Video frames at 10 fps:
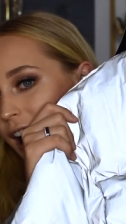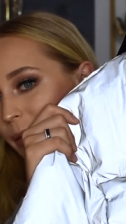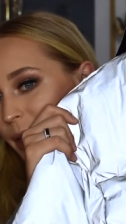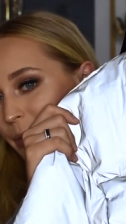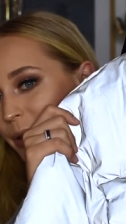
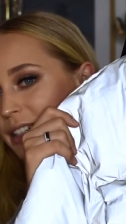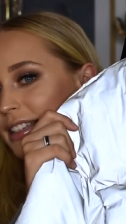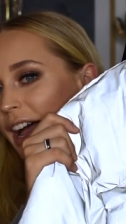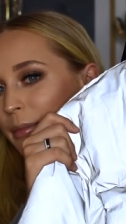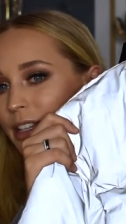I'm gonna put it
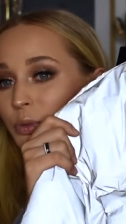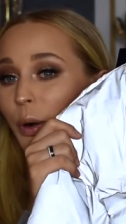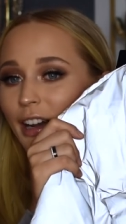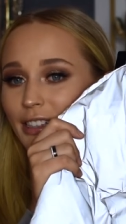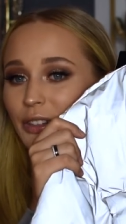down because
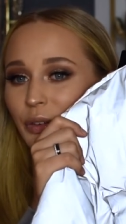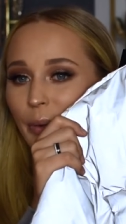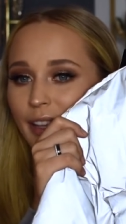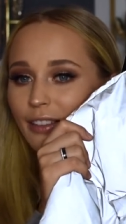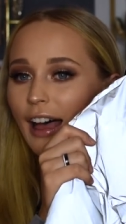one, it's
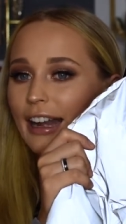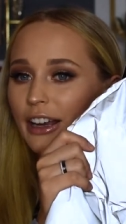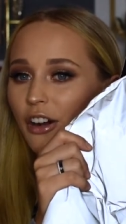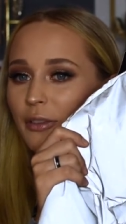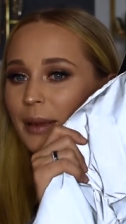throwing the
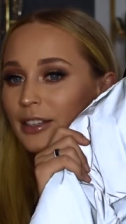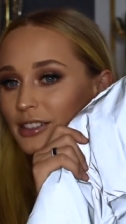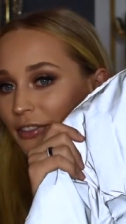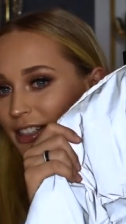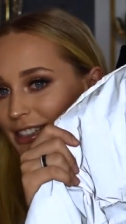lighting off because
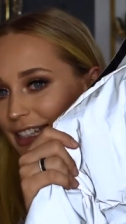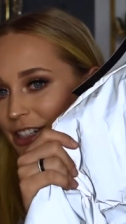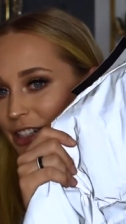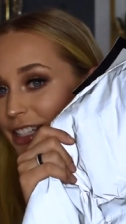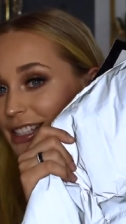obviously
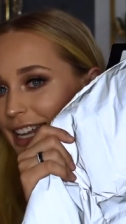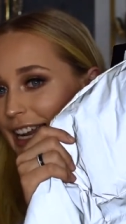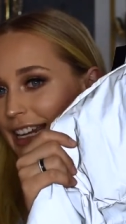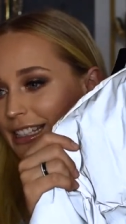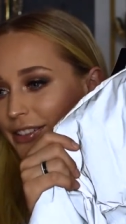as you can
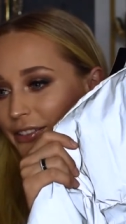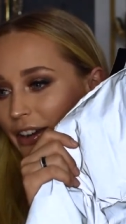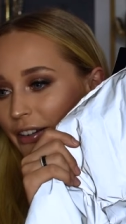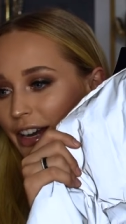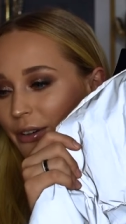see it is a
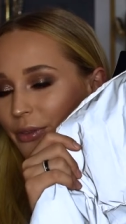very